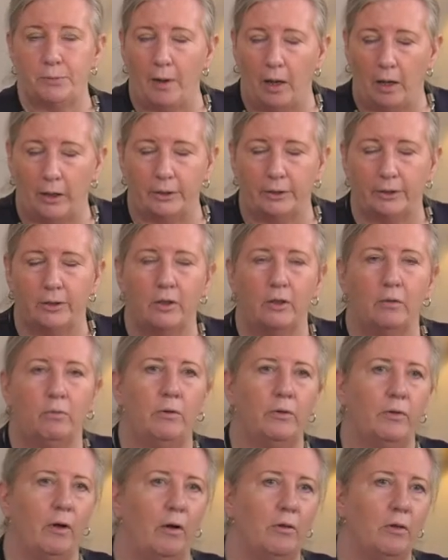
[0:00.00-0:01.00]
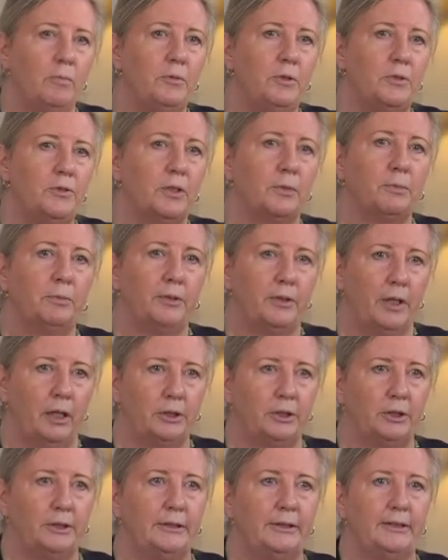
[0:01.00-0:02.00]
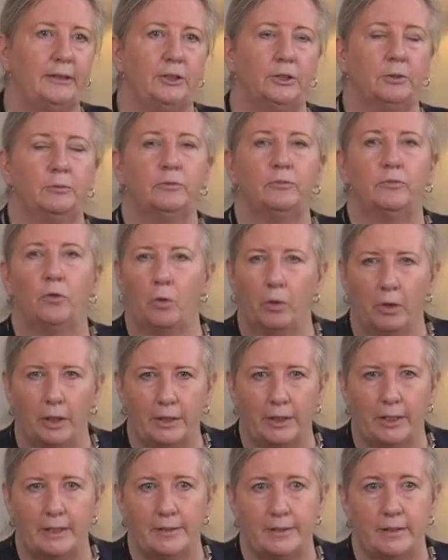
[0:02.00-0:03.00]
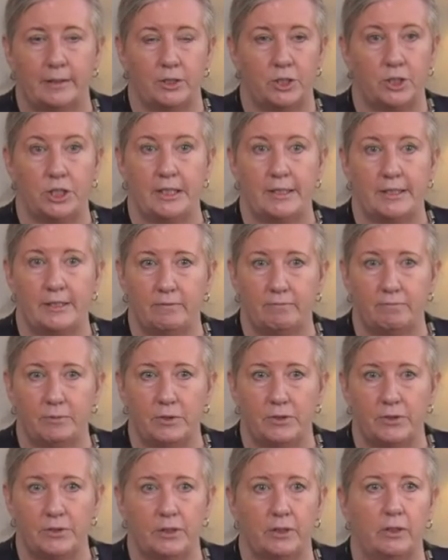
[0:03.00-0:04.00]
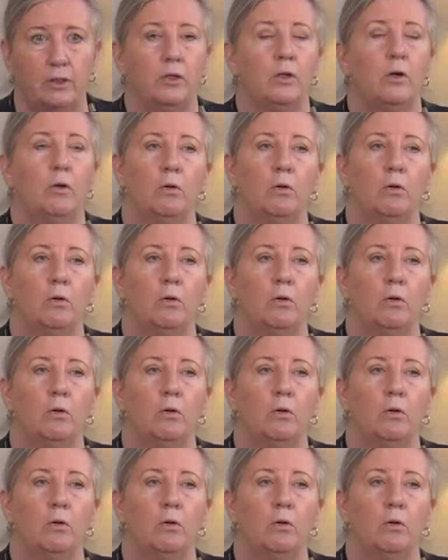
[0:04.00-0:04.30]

Bond with all the music productions in terms of organizing the sheets of music,